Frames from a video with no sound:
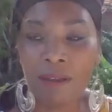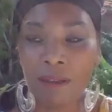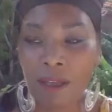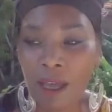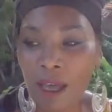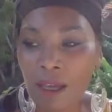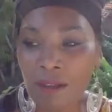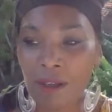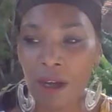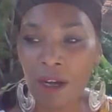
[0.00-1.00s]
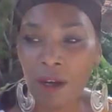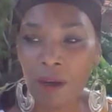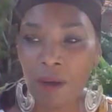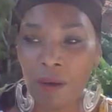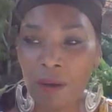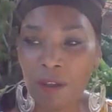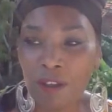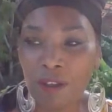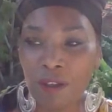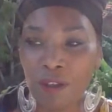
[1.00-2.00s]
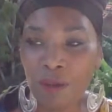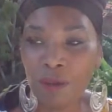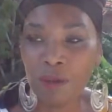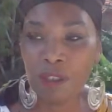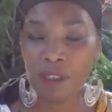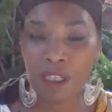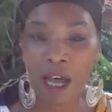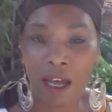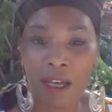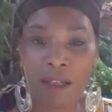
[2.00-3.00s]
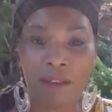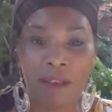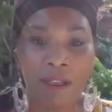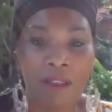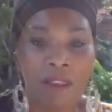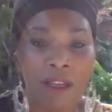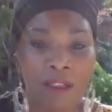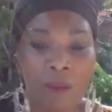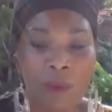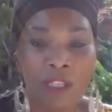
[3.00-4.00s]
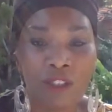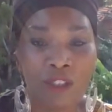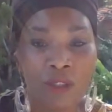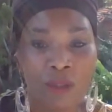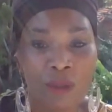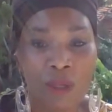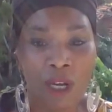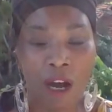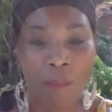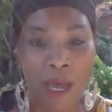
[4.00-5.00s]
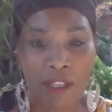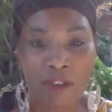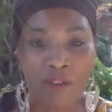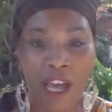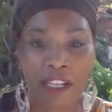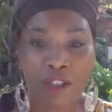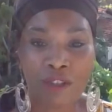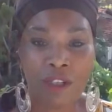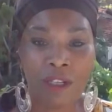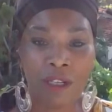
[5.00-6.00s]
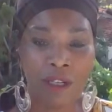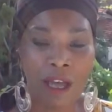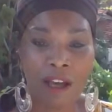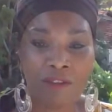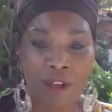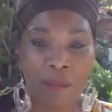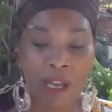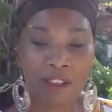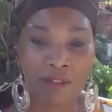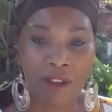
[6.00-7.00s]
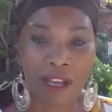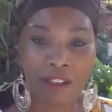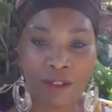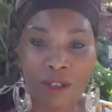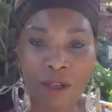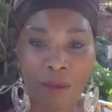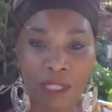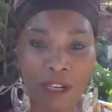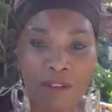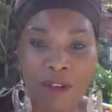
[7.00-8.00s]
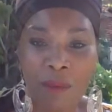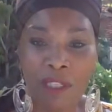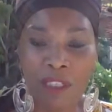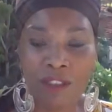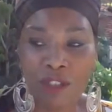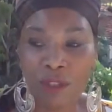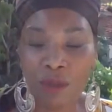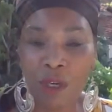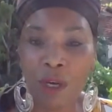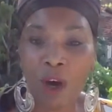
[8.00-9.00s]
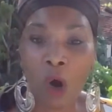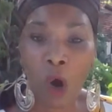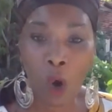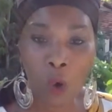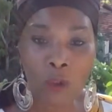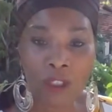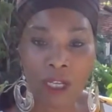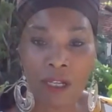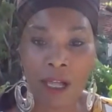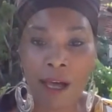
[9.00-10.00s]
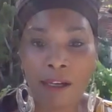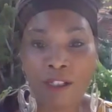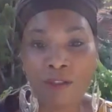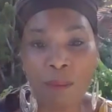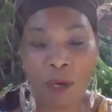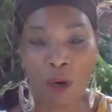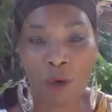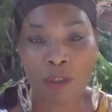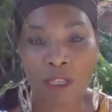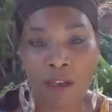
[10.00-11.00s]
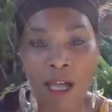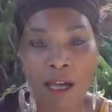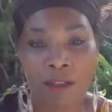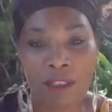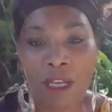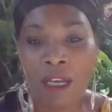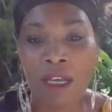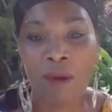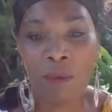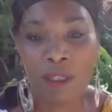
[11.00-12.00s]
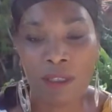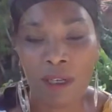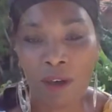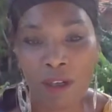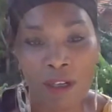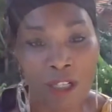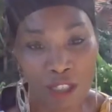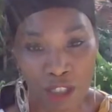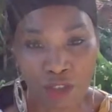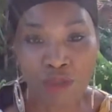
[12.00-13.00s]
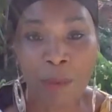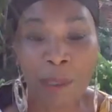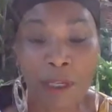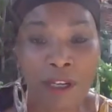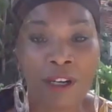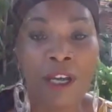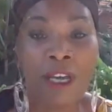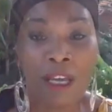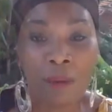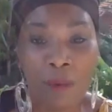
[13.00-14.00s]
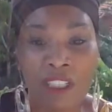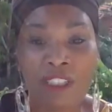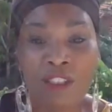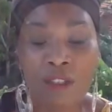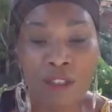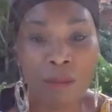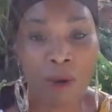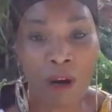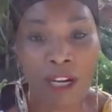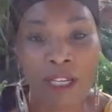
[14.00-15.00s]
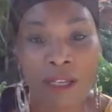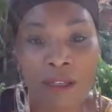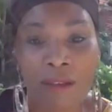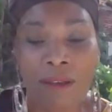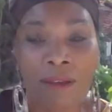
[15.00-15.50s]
they had, uh, you design, then it went to a manufacturer, after a manufacturer or whatever, it went into a wholesale house, from a wholesale house, it went, or a distributor, it went into the market.